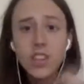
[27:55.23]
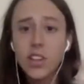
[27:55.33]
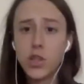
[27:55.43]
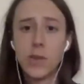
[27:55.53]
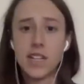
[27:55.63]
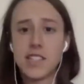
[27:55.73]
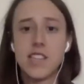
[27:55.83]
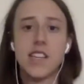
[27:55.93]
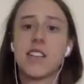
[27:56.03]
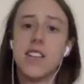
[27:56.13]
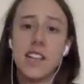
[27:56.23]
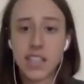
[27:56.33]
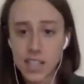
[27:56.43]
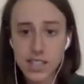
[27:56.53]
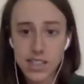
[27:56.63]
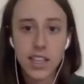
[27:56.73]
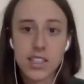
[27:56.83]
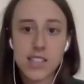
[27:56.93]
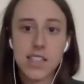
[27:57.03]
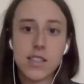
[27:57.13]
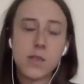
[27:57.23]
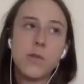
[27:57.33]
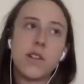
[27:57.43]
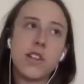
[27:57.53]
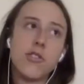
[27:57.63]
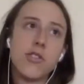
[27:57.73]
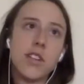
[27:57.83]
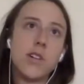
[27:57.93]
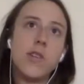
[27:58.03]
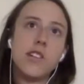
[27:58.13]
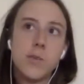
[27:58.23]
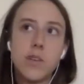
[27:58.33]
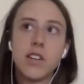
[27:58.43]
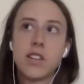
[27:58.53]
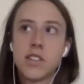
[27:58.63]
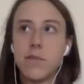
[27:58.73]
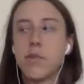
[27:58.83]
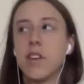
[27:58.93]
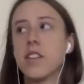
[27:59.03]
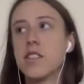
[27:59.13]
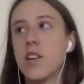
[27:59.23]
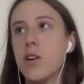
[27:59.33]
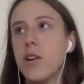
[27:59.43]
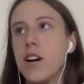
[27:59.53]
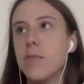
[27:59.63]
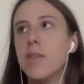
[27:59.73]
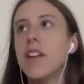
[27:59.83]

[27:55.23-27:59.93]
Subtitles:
you might see a client get sent to a country they don't want to be or something. So